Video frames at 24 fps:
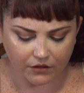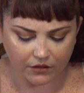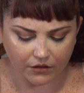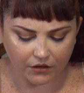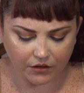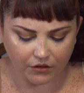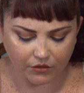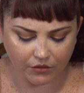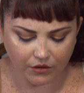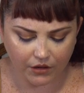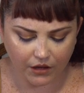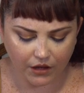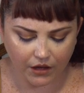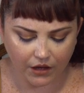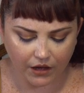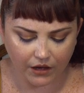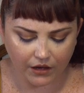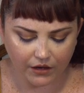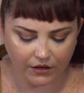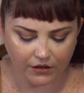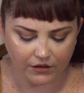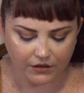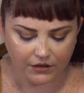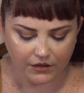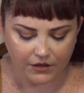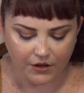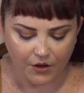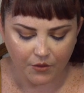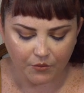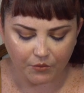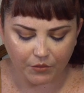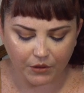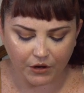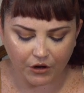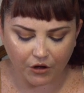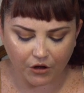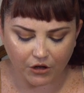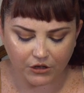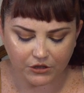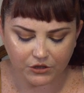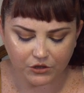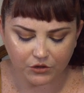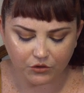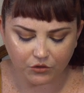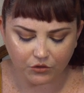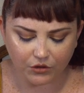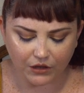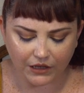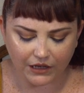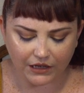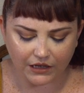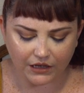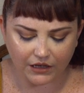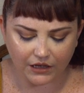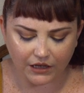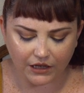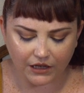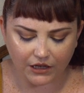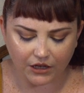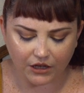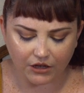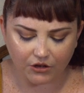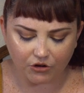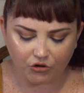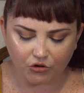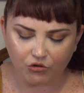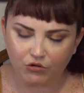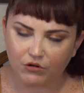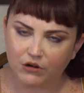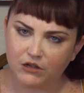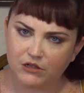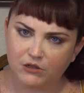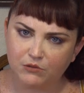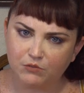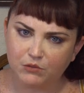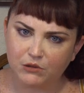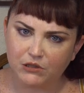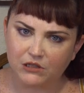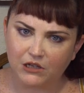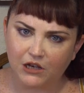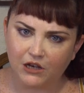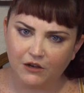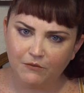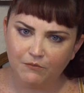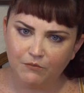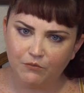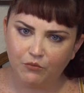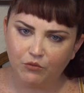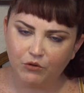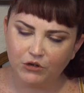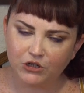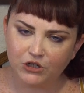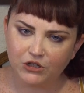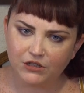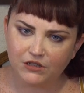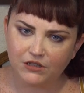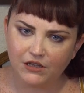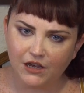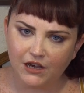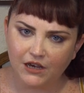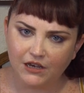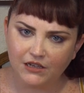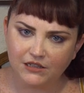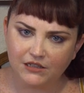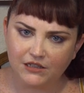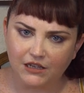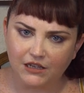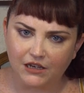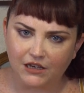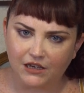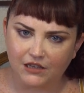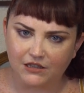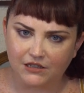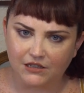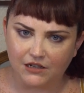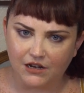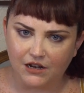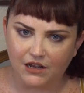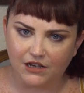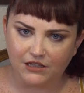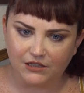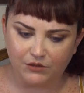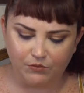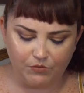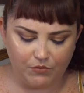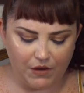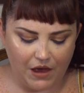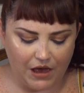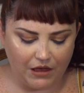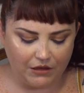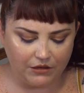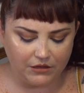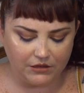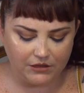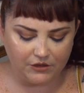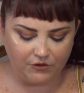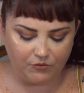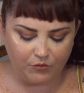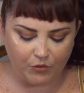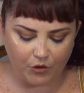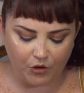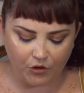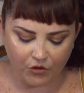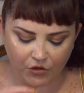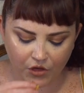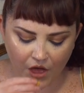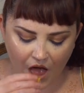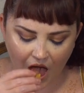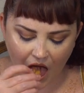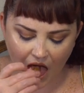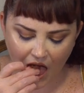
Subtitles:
Okay. But also it crisps up, which is nice. Like it's a nice balance of both.